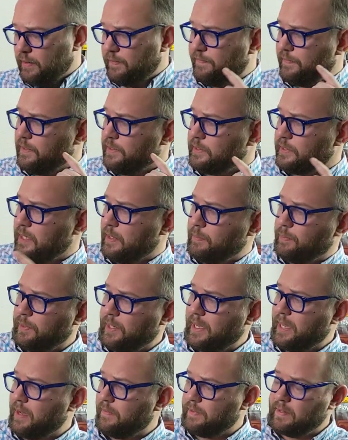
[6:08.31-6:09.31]
First up,
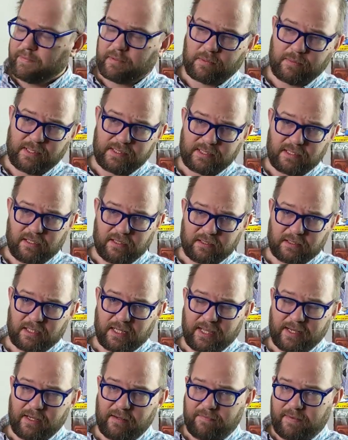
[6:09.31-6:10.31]
we have Everquest
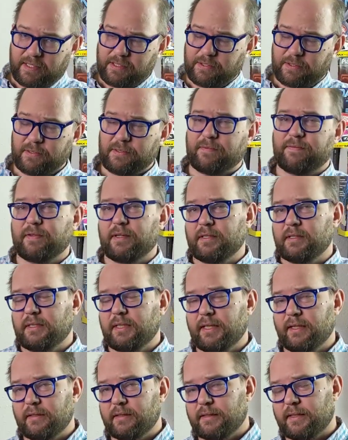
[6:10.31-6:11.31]
Online Adventures
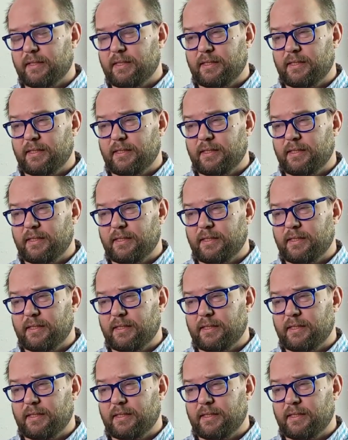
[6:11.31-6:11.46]
Frontiers.